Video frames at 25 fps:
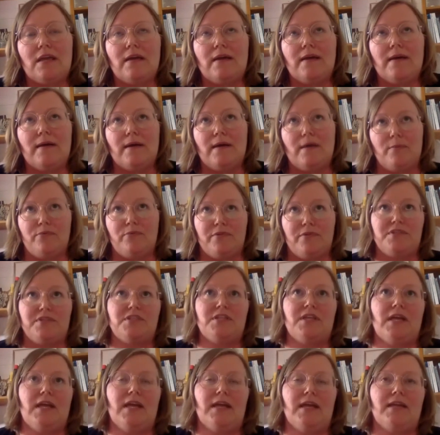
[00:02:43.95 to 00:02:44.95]

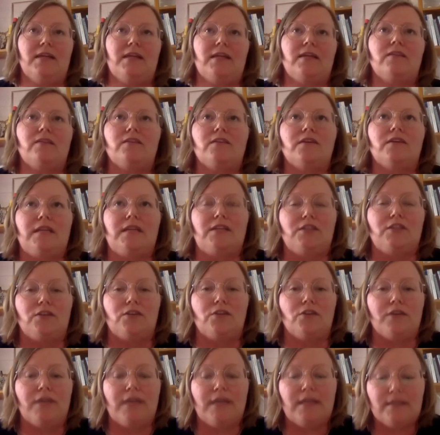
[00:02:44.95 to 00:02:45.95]
appreciating the
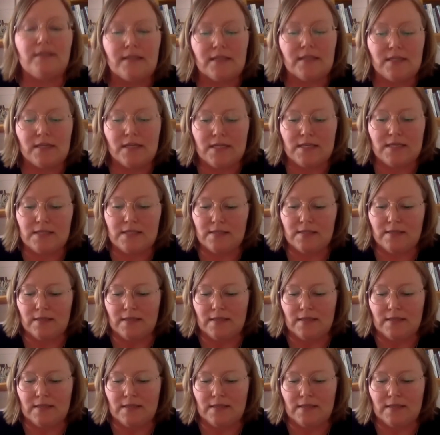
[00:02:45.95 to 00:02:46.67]
interconnectedness